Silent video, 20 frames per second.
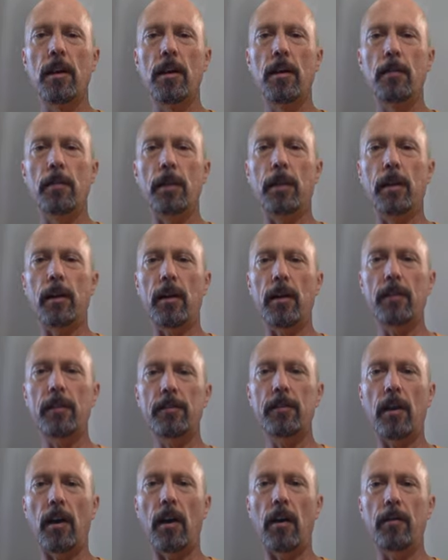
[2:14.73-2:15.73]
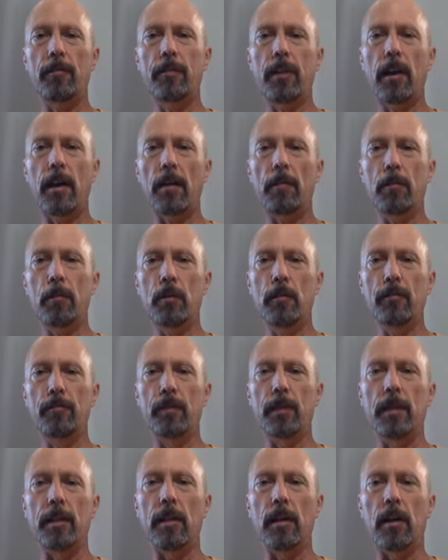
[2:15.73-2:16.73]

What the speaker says: because of that movement,